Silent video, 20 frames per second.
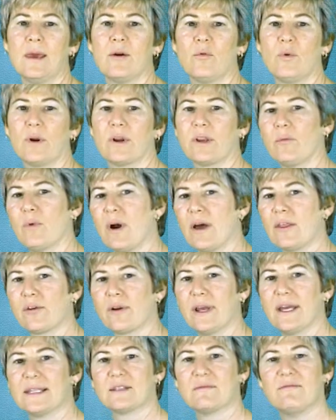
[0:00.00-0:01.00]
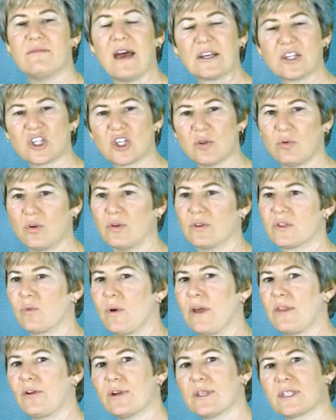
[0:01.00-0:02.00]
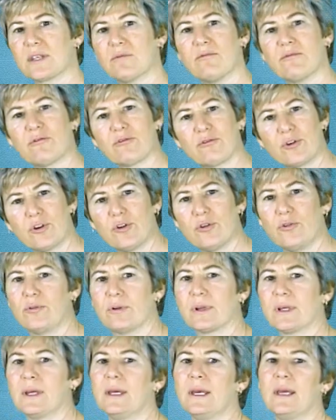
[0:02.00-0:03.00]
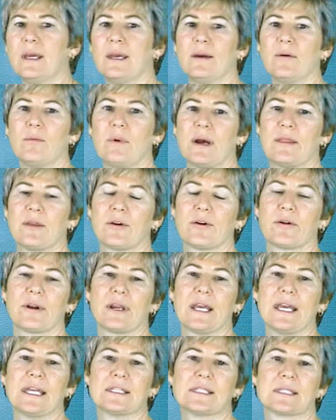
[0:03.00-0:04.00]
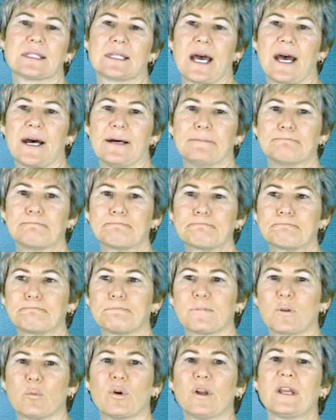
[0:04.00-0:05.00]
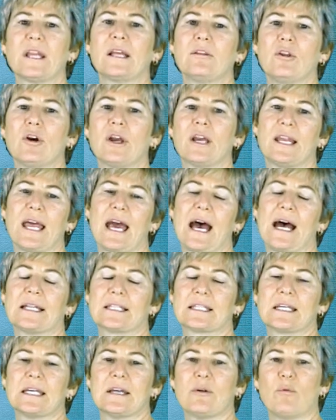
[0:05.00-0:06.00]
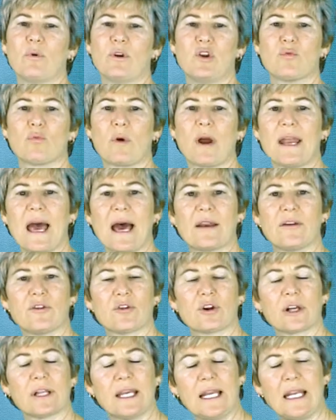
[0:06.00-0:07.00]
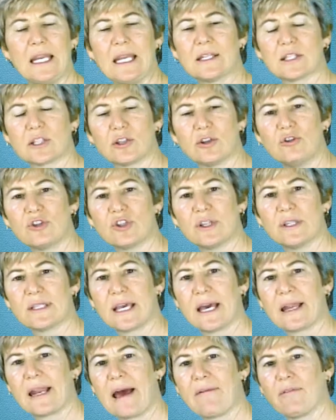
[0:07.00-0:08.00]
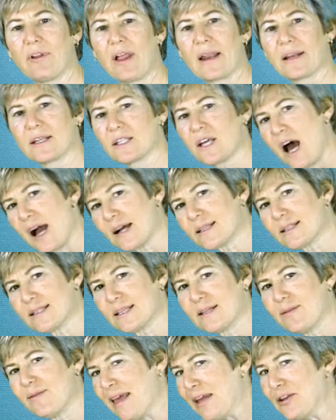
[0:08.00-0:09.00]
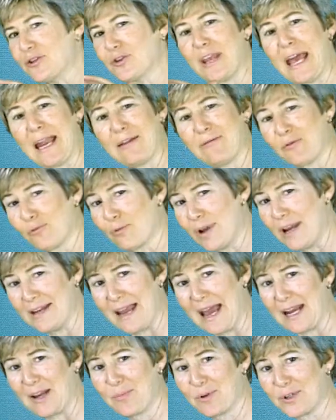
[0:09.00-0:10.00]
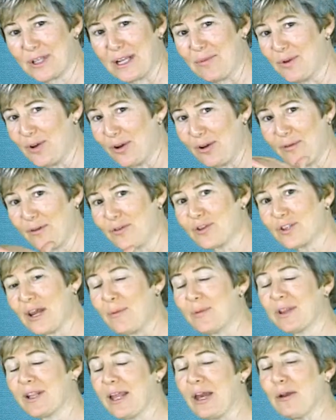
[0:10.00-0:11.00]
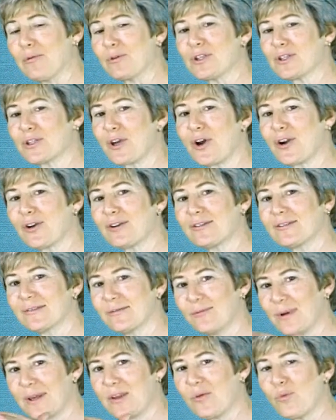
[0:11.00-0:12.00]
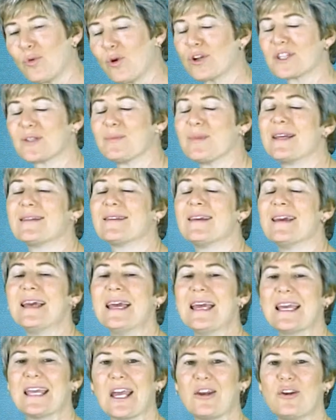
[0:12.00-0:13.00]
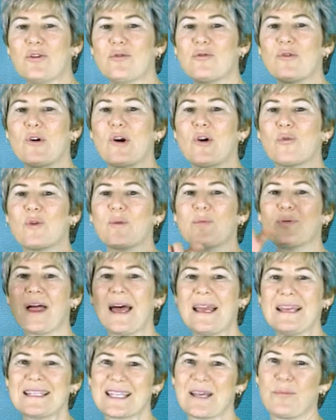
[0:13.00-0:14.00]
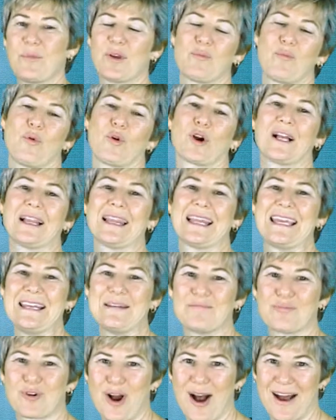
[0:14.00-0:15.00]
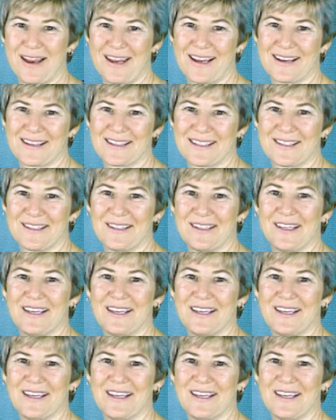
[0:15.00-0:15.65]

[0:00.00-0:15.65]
Whether it's vegetables, whether it's some fruit, whether it's really looking at when you run out of your cleaning solutions that have a lot of toxins in it, things you can't even read, 90% of you don't even understand what the languages are, what the words mean. Can you replace them with more clean products?